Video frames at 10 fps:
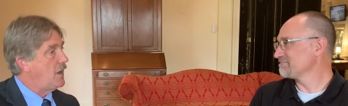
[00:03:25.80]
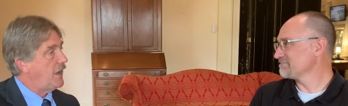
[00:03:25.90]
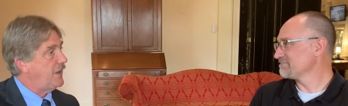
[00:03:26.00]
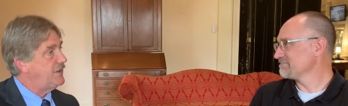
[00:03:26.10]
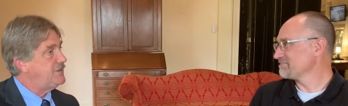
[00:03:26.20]

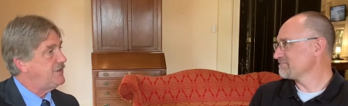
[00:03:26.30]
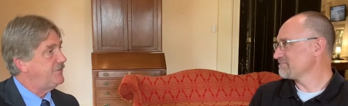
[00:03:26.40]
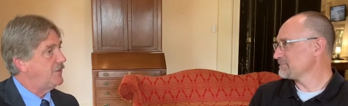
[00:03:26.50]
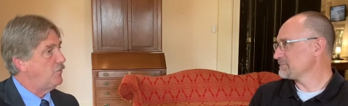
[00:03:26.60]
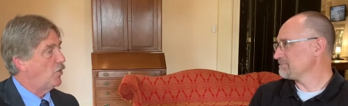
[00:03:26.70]
Speaker 1: And it's
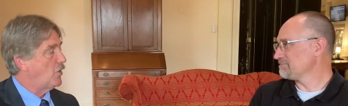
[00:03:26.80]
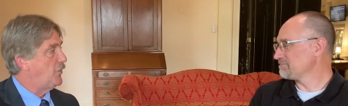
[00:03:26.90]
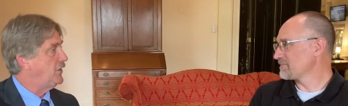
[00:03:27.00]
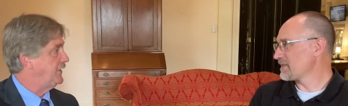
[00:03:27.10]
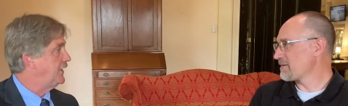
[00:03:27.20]
even more
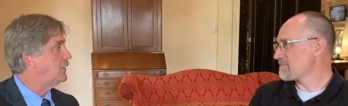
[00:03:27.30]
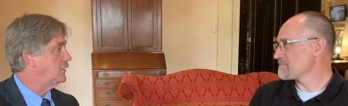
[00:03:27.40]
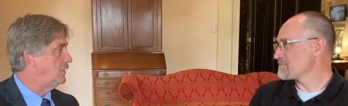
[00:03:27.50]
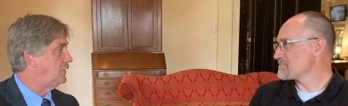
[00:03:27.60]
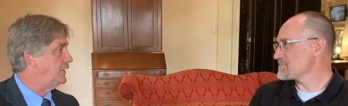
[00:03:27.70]

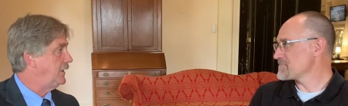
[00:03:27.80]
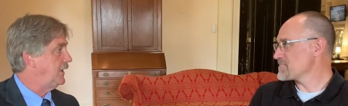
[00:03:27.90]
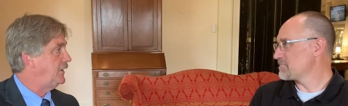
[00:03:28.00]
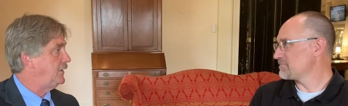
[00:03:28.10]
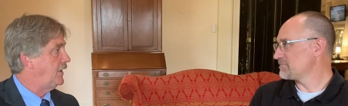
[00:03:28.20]
political,
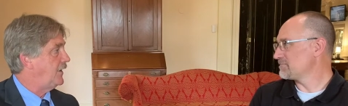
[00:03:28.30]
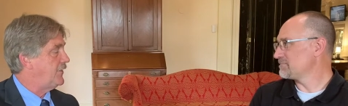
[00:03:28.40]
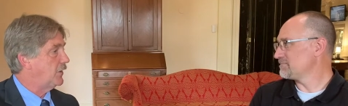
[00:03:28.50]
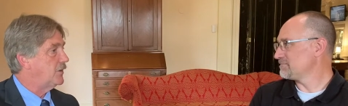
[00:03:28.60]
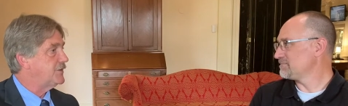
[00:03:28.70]
in, and
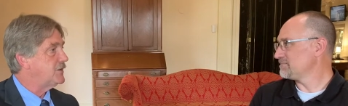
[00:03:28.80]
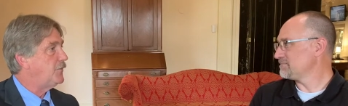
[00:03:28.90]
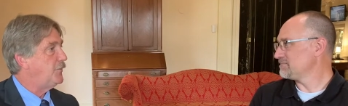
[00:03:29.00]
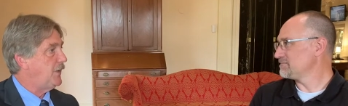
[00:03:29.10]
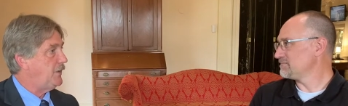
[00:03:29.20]
there are
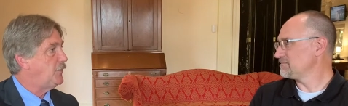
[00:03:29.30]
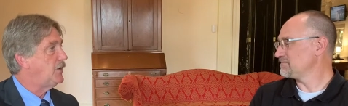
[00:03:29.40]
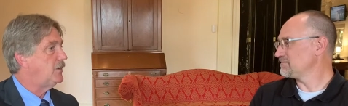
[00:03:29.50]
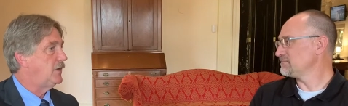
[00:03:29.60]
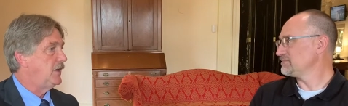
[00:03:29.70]
some
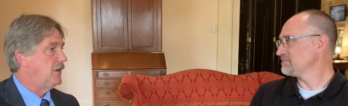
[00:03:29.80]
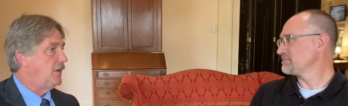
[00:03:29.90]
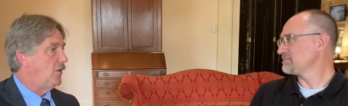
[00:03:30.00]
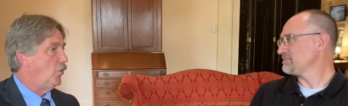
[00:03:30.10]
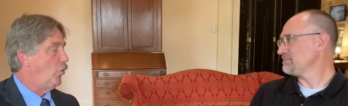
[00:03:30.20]
people
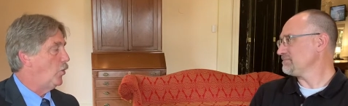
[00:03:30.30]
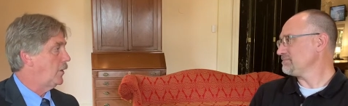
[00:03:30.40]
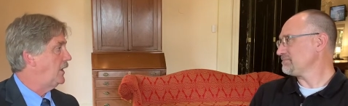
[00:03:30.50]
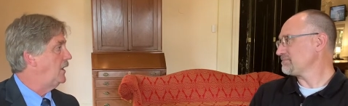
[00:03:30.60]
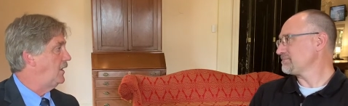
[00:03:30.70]
working